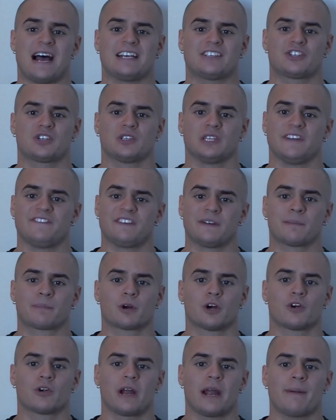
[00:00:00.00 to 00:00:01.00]
faster
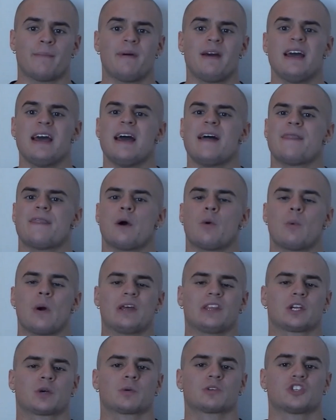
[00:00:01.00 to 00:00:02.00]
lifting program that
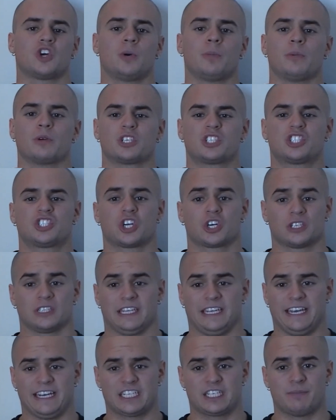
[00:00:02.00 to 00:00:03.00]
Wendler was almost
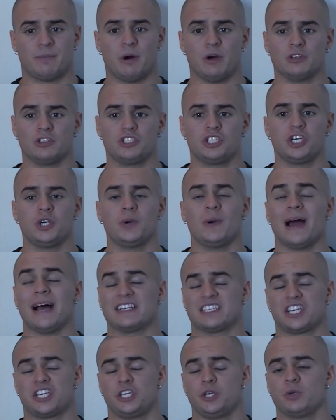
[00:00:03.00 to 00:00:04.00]
certainly exposed to
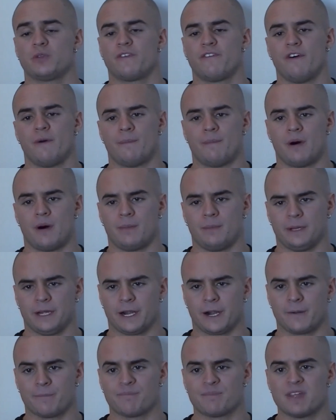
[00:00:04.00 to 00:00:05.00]
as a youth football
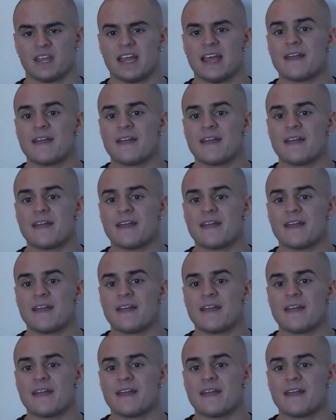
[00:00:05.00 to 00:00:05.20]
player.